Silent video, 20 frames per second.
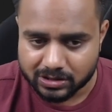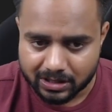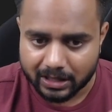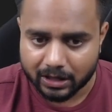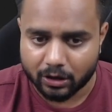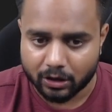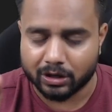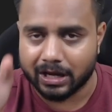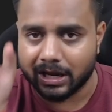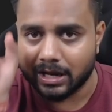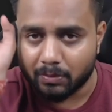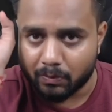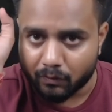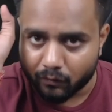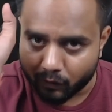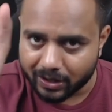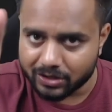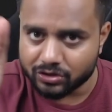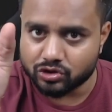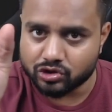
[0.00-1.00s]
Okay, in
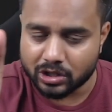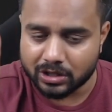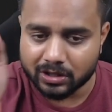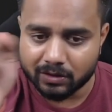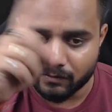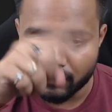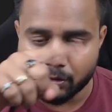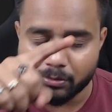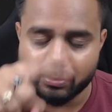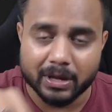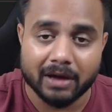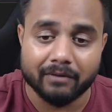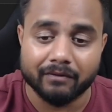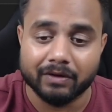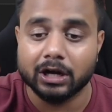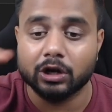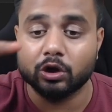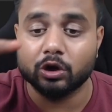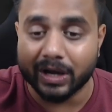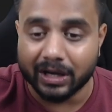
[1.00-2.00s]
one chunk we'll be having a
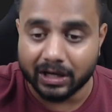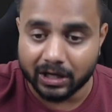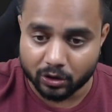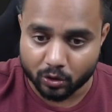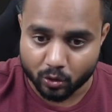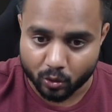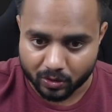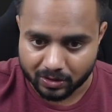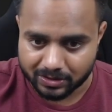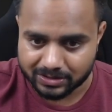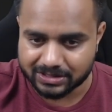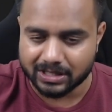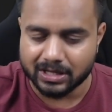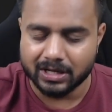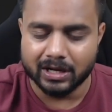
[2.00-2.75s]
20 tokens,